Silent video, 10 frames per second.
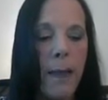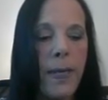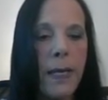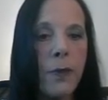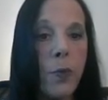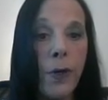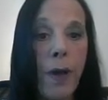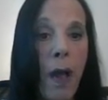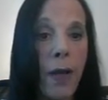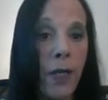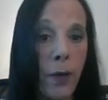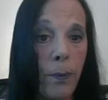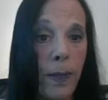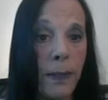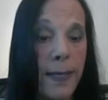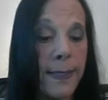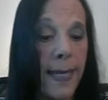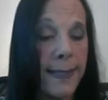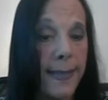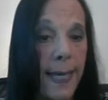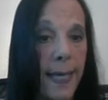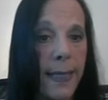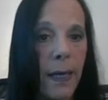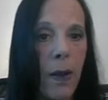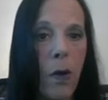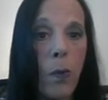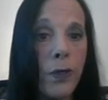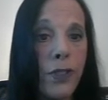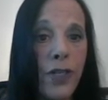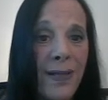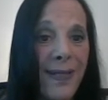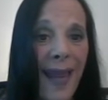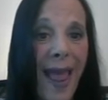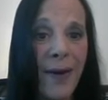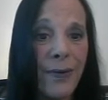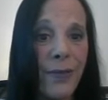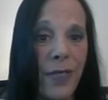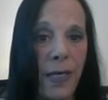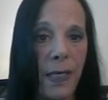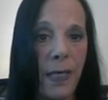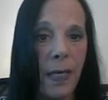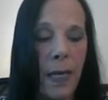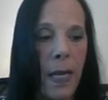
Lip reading: Because we're not human, as I said, we're just energy.